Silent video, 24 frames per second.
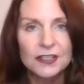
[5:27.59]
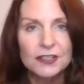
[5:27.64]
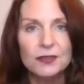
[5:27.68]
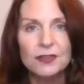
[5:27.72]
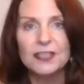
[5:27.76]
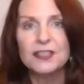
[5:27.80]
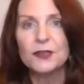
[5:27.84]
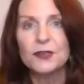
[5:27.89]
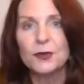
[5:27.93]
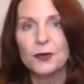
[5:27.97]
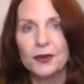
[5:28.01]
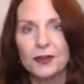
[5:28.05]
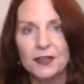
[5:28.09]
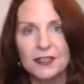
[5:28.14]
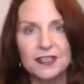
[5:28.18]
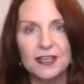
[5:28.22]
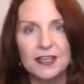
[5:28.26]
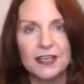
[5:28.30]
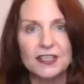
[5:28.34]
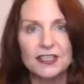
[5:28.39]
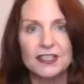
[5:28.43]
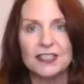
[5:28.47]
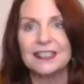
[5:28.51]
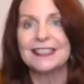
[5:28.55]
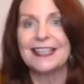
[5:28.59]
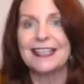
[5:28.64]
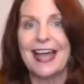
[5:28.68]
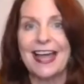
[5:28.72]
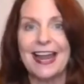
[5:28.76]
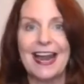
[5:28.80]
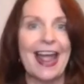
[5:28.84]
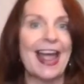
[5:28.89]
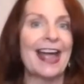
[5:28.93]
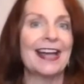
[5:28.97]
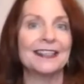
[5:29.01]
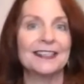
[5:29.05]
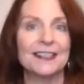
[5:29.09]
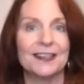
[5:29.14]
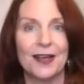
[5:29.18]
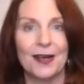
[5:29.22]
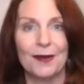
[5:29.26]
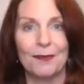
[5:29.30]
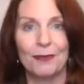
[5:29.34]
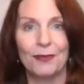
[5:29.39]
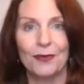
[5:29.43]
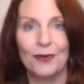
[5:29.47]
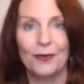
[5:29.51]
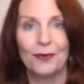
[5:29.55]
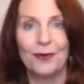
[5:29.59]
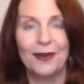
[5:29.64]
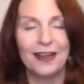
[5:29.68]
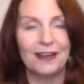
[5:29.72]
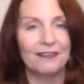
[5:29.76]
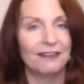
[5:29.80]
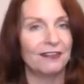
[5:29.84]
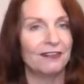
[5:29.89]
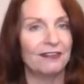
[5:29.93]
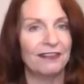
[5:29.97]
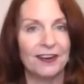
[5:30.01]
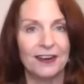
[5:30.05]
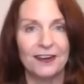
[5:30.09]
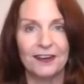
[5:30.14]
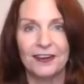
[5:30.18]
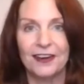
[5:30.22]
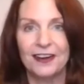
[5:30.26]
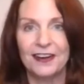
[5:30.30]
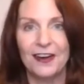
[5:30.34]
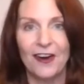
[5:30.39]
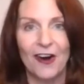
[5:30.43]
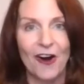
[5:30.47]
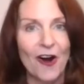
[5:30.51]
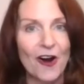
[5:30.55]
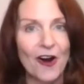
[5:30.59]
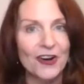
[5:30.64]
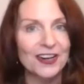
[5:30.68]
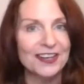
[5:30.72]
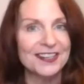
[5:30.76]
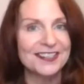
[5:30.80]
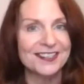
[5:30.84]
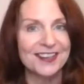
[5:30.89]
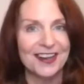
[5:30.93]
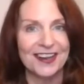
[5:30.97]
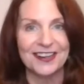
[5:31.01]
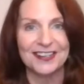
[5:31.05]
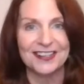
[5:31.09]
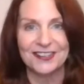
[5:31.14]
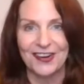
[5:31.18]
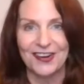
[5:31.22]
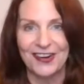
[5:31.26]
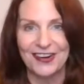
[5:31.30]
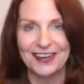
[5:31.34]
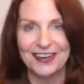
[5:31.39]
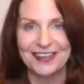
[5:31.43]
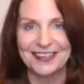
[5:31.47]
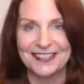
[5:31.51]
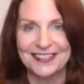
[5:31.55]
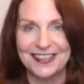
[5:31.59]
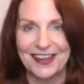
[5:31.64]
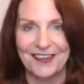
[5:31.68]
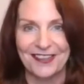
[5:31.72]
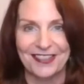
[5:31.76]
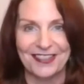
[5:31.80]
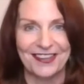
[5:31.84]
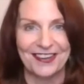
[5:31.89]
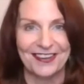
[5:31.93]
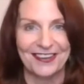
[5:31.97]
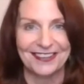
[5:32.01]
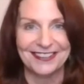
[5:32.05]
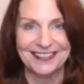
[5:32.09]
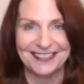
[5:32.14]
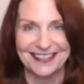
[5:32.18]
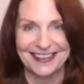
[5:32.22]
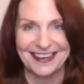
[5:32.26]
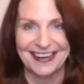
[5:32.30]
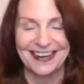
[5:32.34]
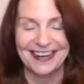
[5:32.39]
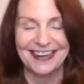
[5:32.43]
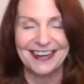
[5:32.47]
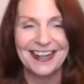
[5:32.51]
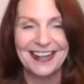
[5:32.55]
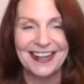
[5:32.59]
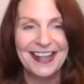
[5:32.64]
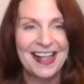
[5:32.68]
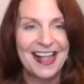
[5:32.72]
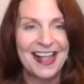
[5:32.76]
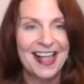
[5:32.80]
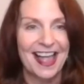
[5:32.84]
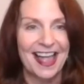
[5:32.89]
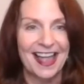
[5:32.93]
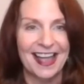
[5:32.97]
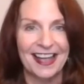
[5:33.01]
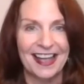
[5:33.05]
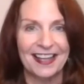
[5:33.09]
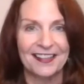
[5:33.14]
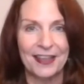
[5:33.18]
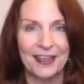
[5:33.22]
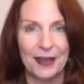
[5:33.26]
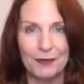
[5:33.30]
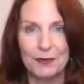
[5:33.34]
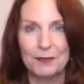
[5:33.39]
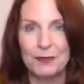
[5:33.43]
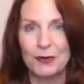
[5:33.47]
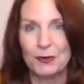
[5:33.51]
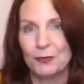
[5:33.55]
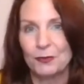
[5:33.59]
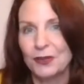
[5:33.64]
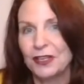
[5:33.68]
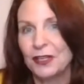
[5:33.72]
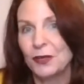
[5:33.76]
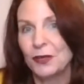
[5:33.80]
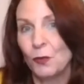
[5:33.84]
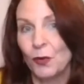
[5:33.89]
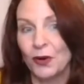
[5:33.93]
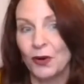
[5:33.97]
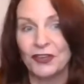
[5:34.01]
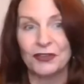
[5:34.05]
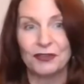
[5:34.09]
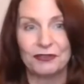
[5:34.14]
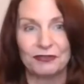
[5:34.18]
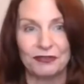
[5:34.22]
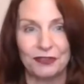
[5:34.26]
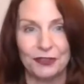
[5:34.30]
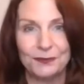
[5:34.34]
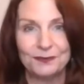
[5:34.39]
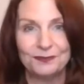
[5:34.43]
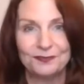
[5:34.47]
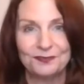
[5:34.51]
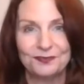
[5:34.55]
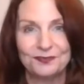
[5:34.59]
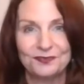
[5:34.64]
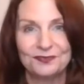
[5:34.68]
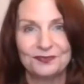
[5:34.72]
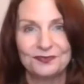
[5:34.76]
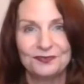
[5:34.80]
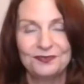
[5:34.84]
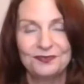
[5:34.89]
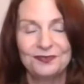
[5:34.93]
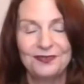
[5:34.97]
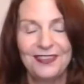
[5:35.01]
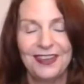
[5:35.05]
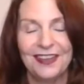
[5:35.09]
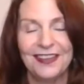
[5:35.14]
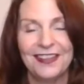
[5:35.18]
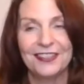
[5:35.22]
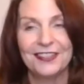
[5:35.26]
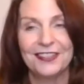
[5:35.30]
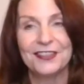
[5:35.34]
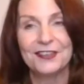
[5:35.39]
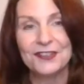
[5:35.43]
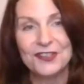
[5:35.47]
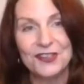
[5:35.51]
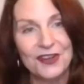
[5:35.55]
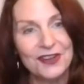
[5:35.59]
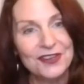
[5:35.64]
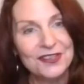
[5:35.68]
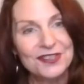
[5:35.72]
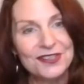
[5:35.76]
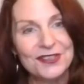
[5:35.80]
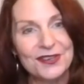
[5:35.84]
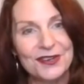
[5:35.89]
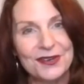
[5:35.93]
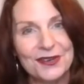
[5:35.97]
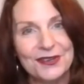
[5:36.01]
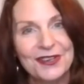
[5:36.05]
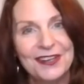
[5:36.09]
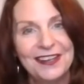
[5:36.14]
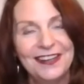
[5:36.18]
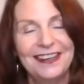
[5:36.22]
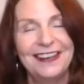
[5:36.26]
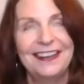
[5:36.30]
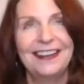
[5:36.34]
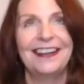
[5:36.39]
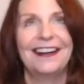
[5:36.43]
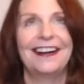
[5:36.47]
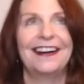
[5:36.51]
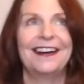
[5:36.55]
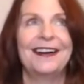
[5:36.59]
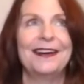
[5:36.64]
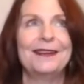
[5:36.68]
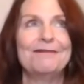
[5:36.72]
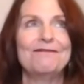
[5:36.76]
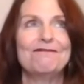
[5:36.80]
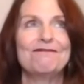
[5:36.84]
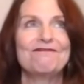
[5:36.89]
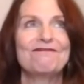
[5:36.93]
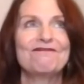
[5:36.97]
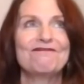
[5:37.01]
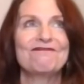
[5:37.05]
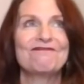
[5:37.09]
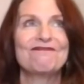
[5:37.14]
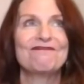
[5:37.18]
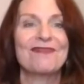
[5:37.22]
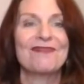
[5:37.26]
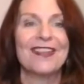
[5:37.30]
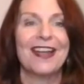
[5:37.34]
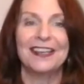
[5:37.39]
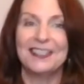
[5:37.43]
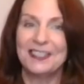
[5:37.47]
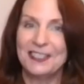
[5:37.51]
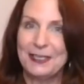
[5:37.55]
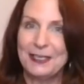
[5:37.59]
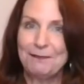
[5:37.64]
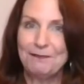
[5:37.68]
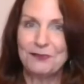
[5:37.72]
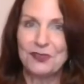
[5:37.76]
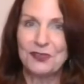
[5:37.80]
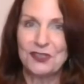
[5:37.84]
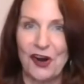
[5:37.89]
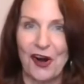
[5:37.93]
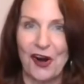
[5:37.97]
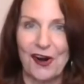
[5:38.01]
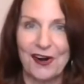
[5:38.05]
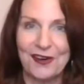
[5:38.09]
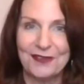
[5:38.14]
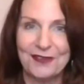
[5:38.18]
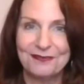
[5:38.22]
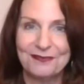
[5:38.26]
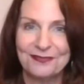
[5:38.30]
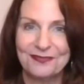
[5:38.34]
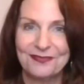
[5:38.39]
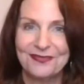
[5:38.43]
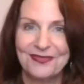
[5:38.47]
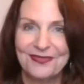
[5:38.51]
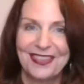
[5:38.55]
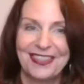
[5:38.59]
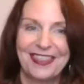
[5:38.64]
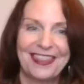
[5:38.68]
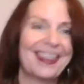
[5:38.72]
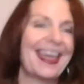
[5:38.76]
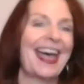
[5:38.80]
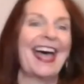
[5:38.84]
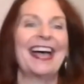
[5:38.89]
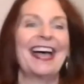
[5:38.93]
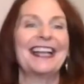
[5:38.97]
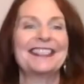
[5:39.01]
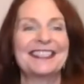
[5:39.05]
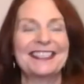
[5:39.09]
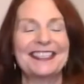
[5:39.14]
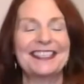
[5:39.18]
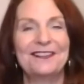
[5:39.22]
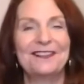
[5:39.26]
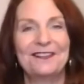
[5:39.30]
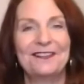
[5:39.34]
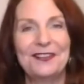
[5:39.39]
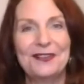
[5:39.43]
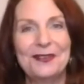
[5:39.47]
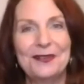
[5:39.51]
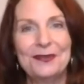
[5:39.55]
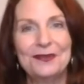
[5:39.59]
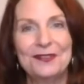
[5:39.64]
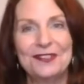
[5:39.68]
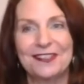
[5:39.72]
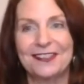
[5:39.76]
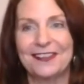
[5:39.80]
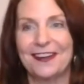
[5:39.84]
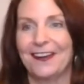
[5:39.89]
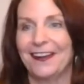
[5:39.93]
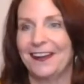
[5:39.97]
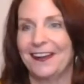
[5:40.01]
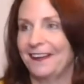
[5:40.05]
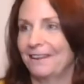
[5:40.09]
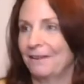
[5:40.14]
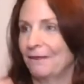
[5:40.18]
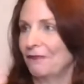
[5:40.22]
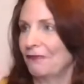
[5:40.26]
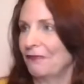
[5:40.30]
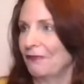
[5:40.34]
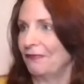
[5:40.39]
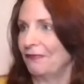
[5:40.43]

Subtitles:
to these organizations, that adds up. We have a very hearty sized audience out there tonight, and that would be really wonderful. There's also a tip jar that if you start,